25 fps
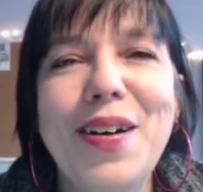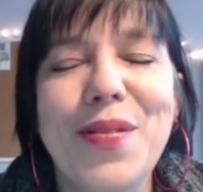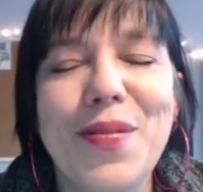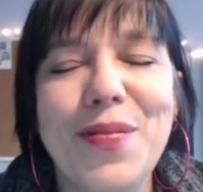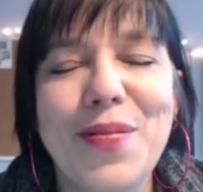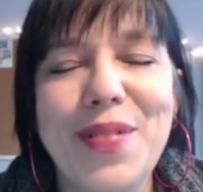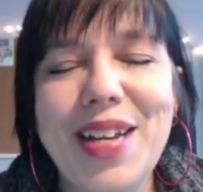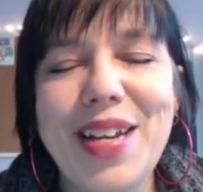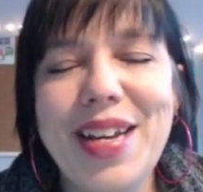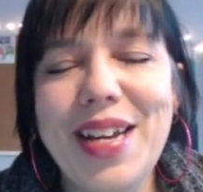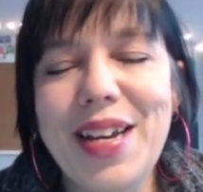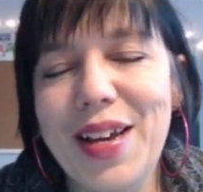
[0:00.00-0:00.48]

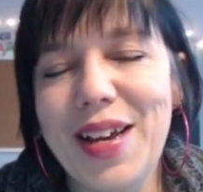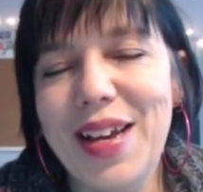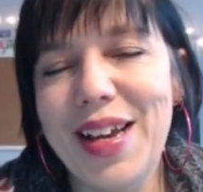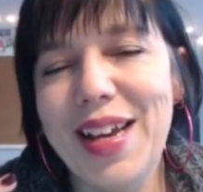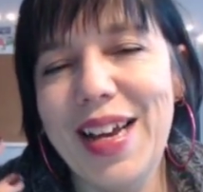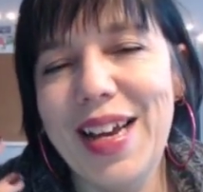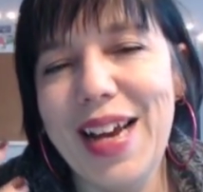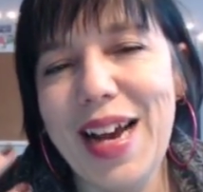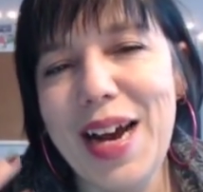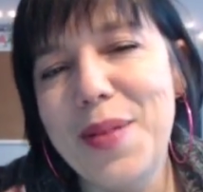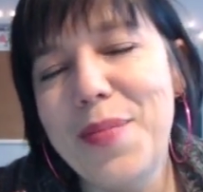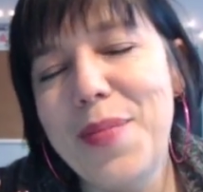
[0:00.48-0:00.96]
We
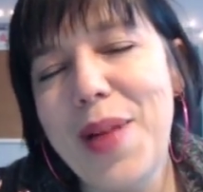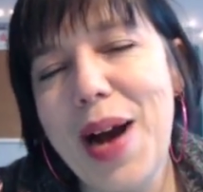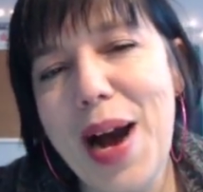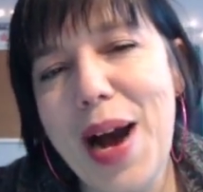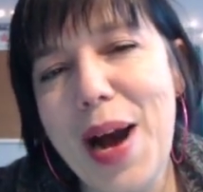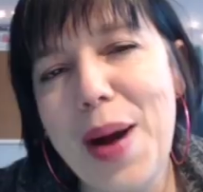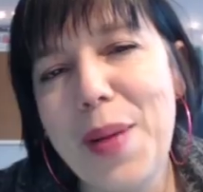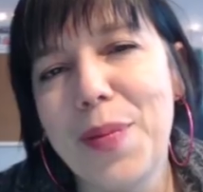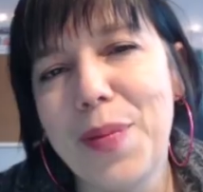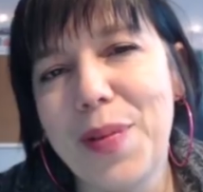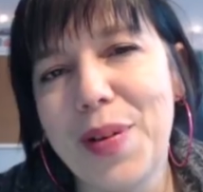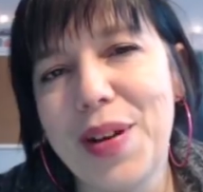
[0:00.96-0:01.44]
come
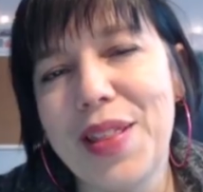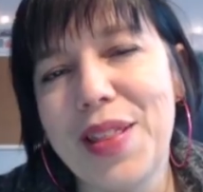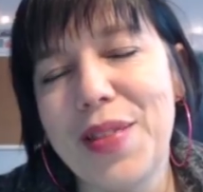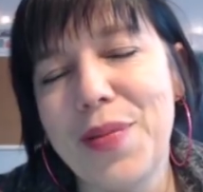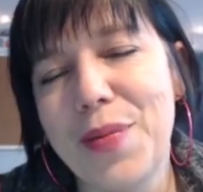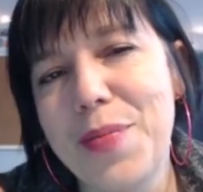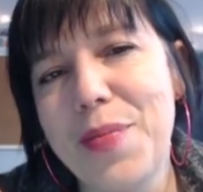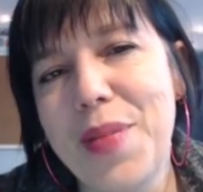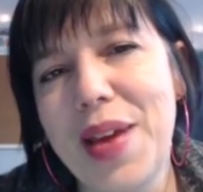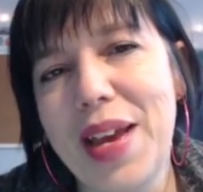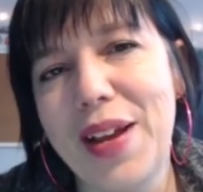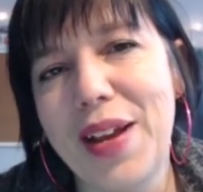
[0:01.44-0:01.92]
up with,
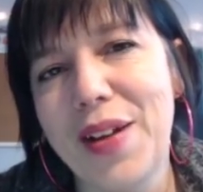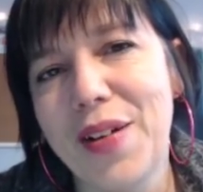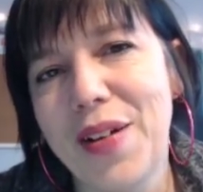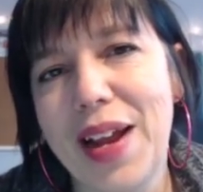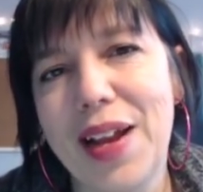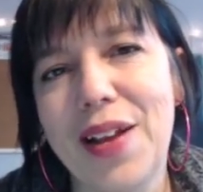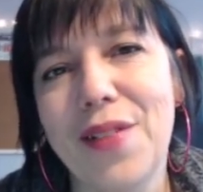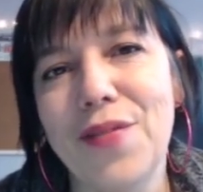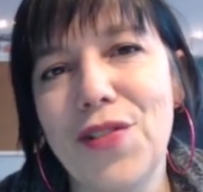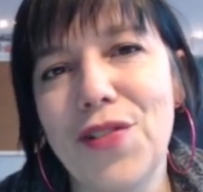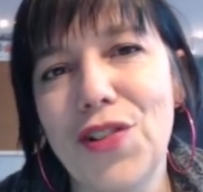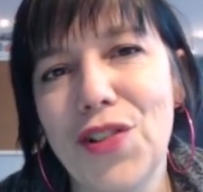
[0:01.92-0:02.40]
we make
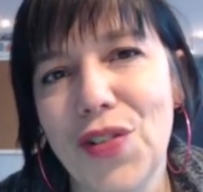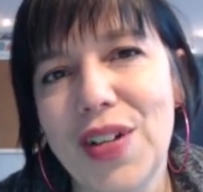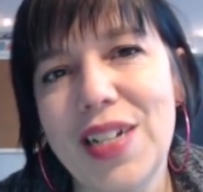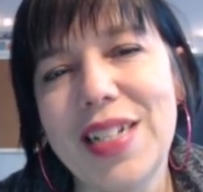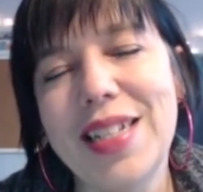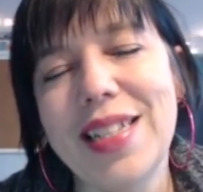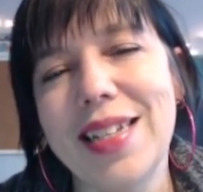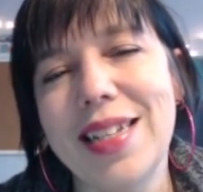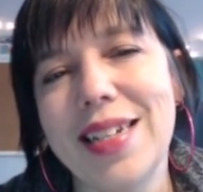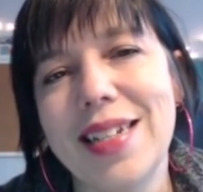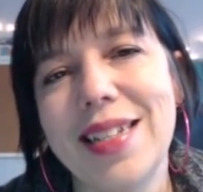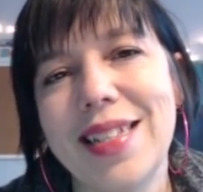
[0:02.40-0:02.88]
creative
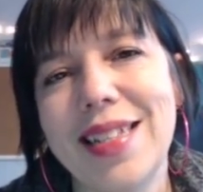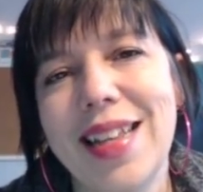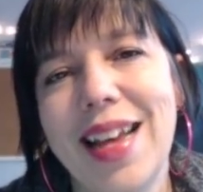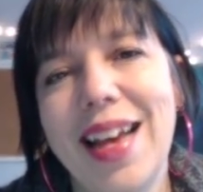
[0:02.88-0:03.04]
choices